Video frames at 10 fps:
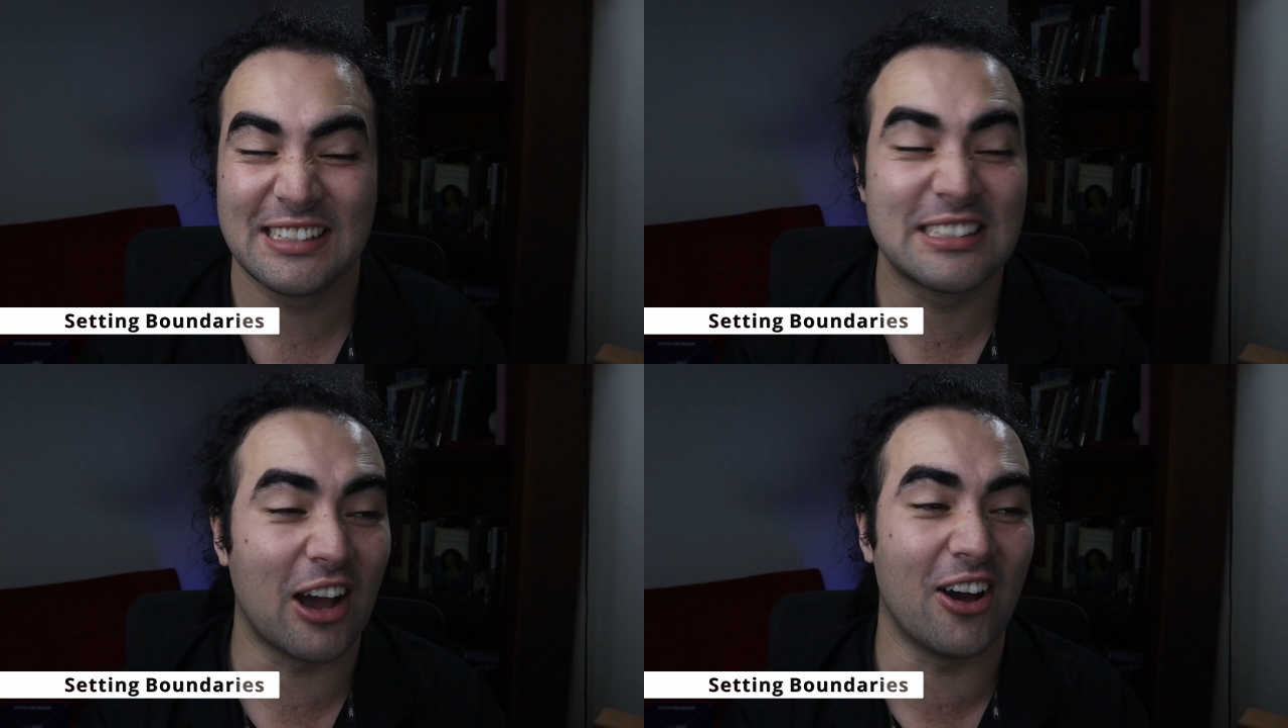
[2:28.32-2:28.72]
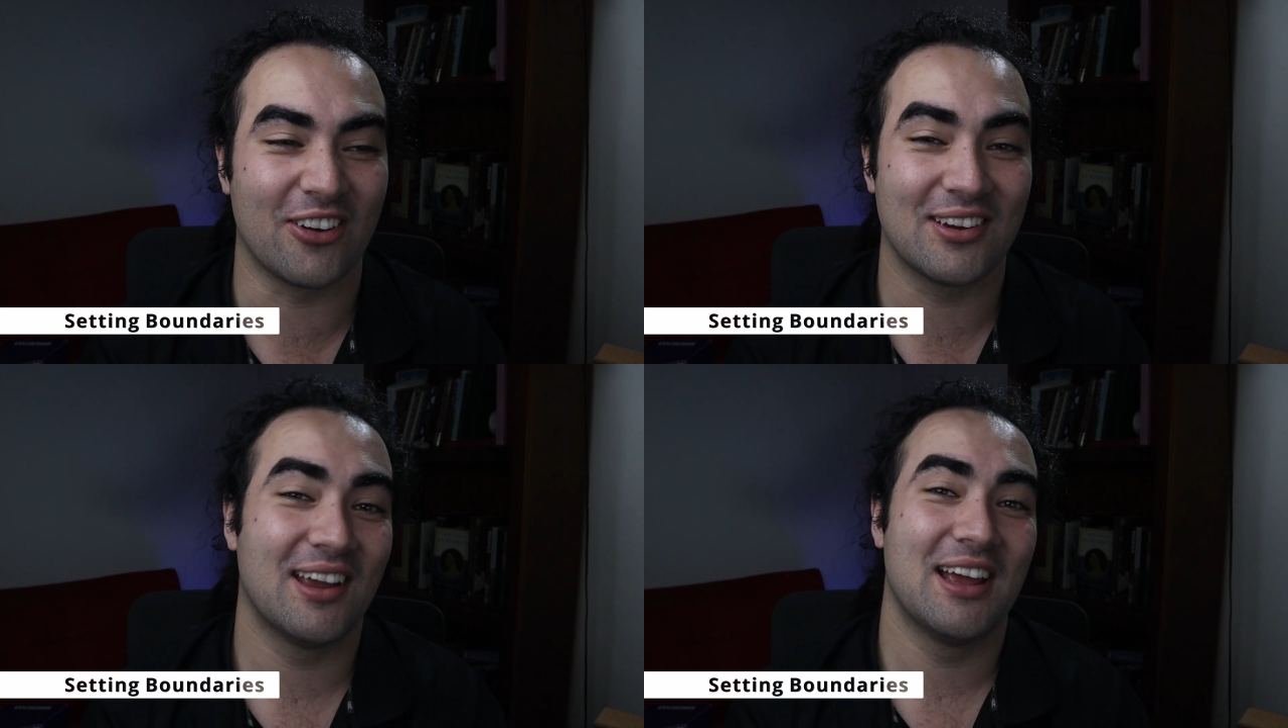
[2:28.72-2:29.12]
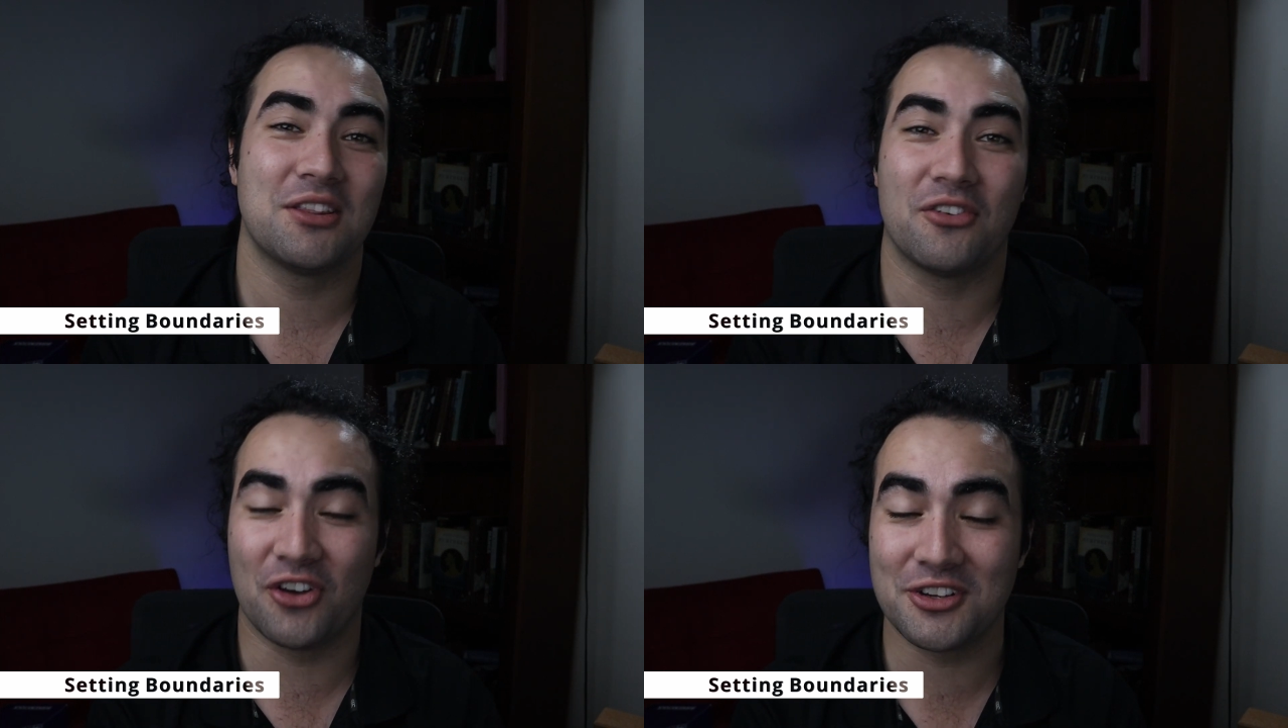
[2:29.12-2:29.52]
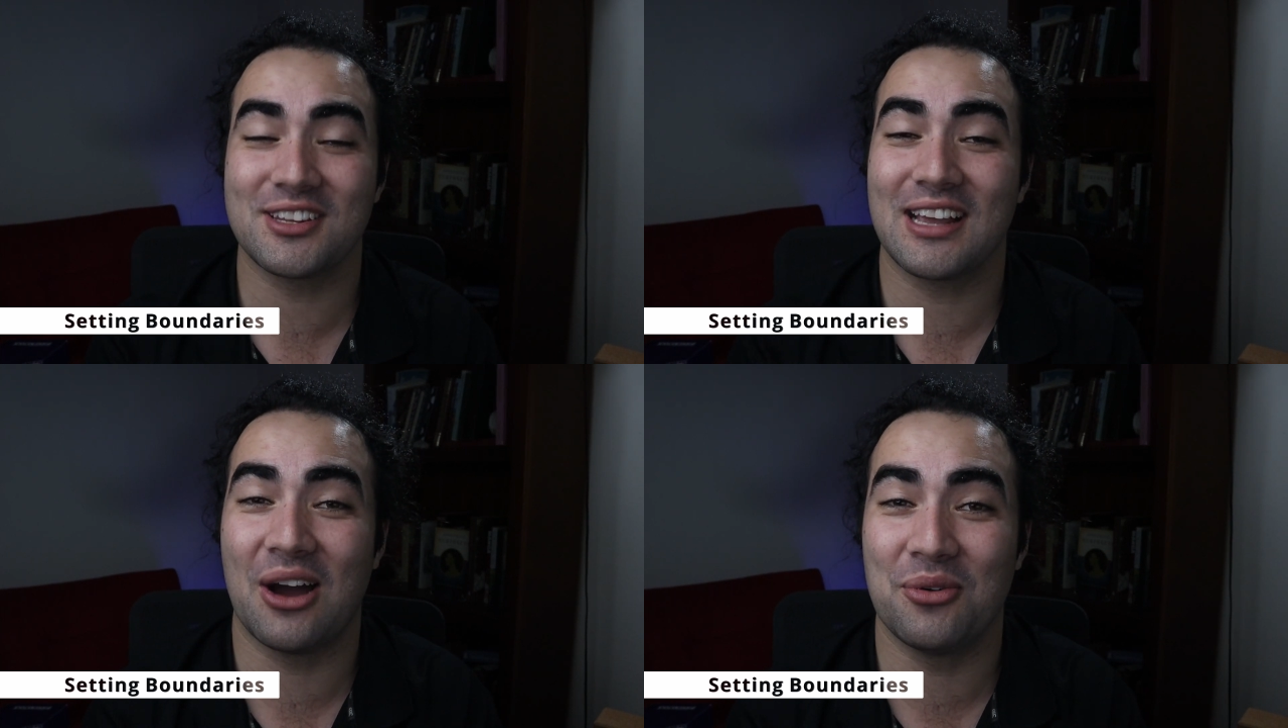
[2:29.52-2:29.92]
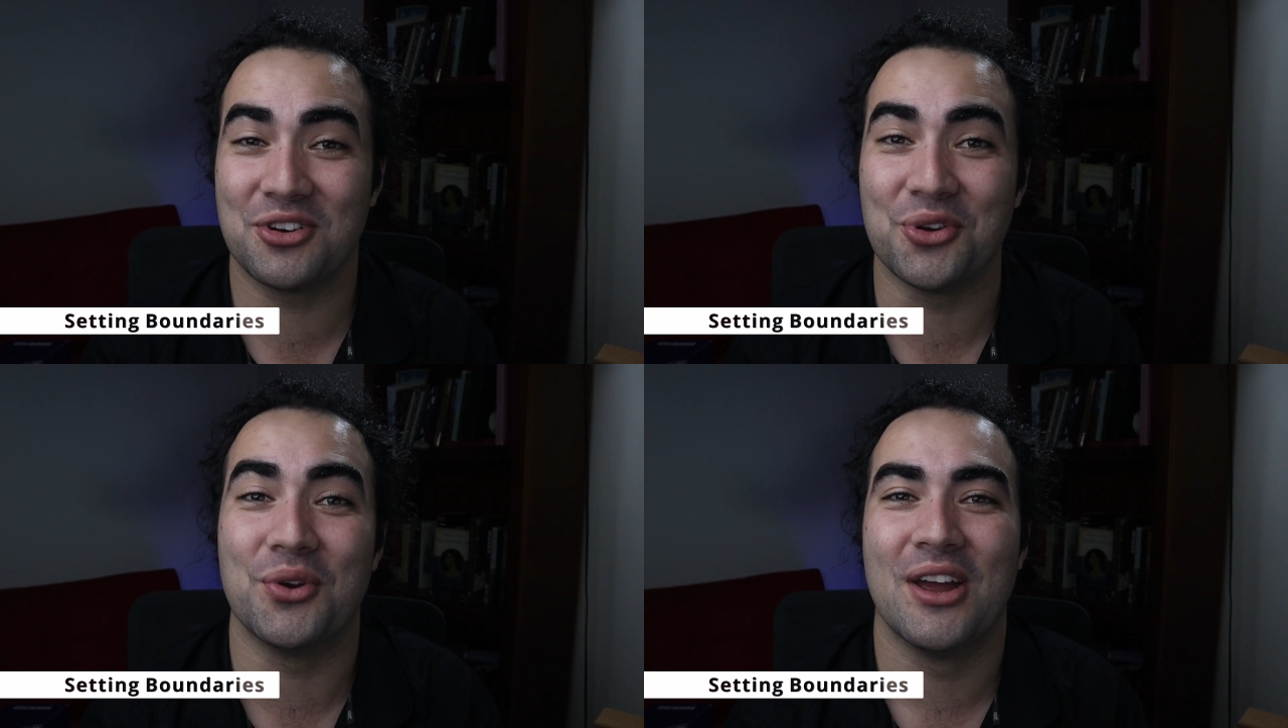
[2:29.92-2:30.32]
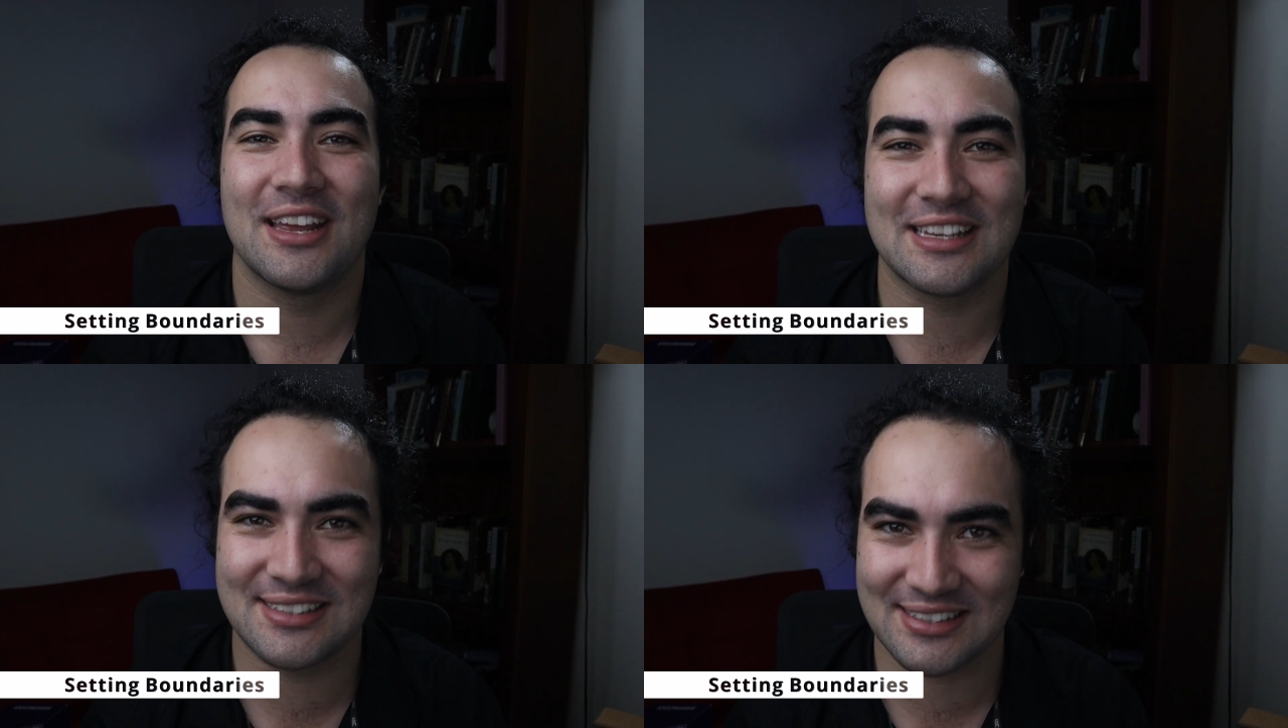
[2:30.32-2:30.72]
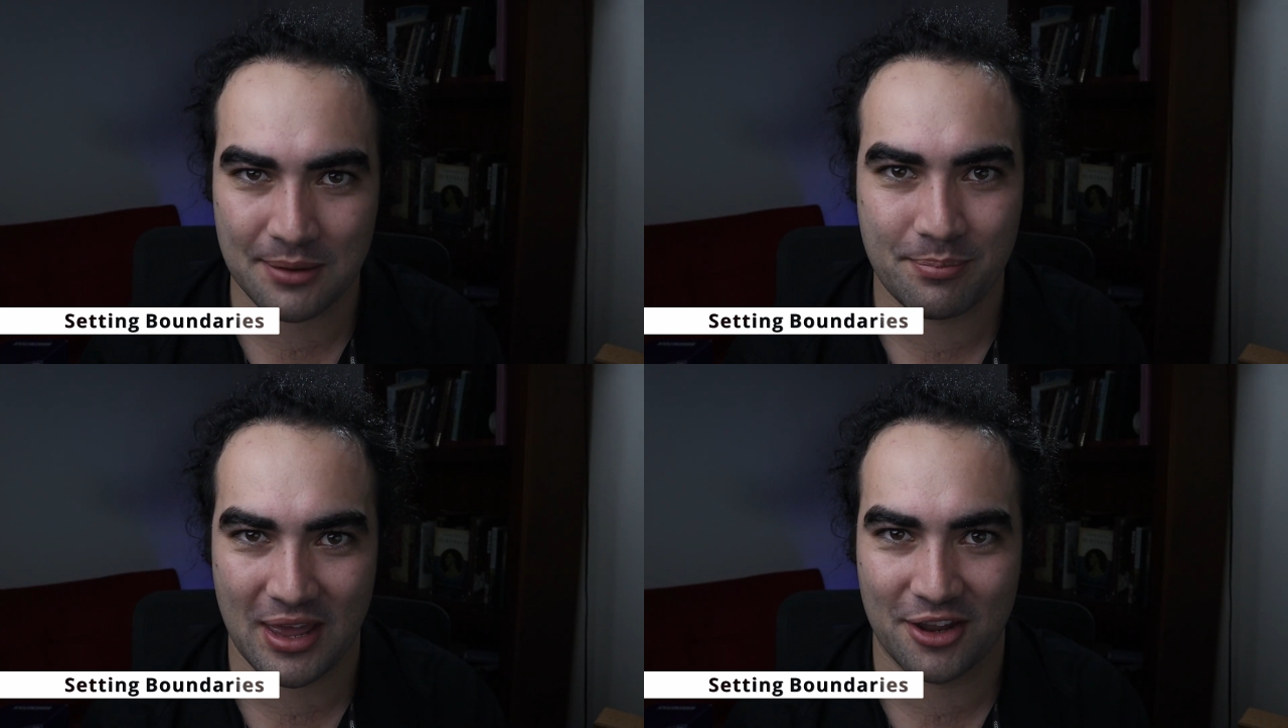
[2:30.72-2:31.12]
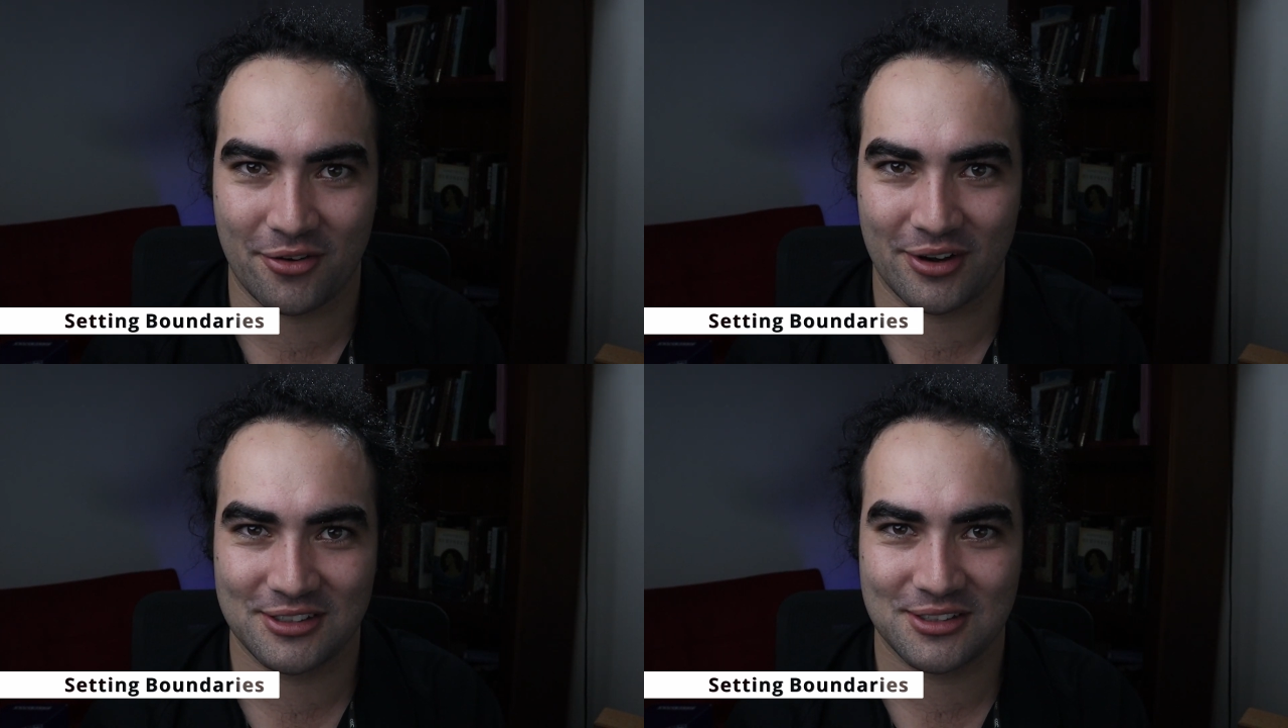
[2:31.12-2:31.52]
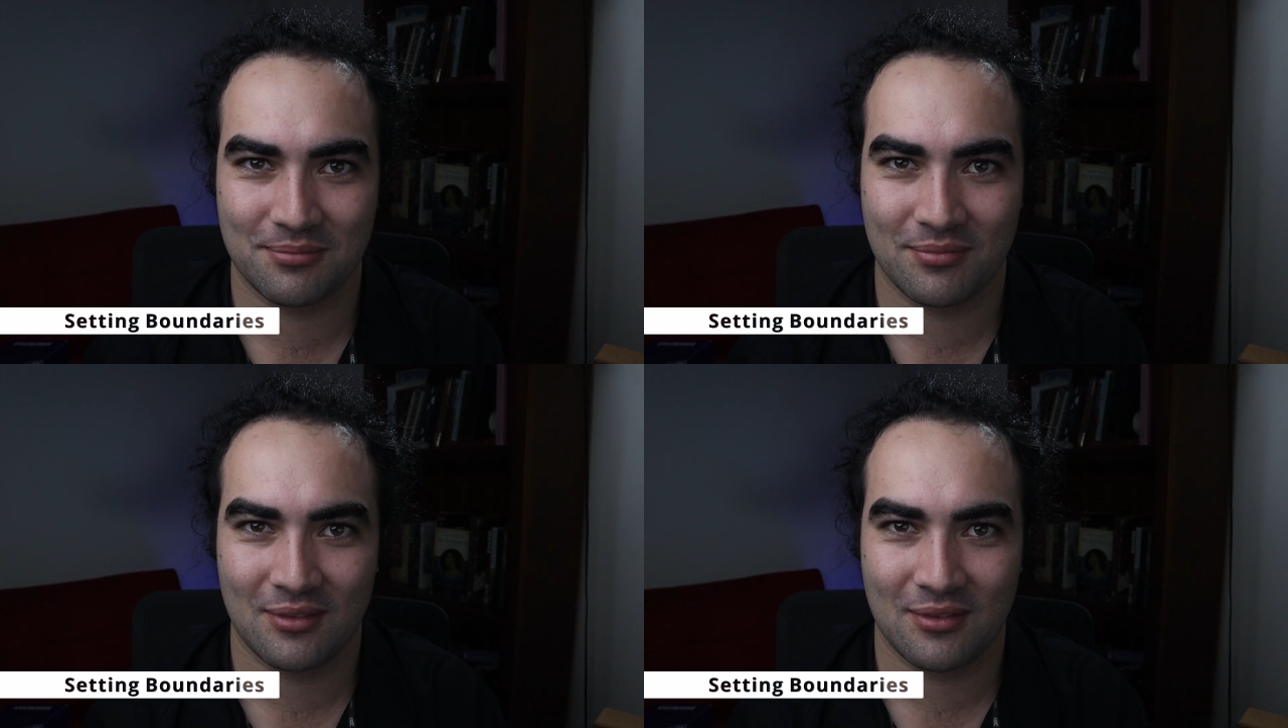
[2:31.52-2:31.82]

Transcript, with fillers: So, the first thing I would do is set boundaries.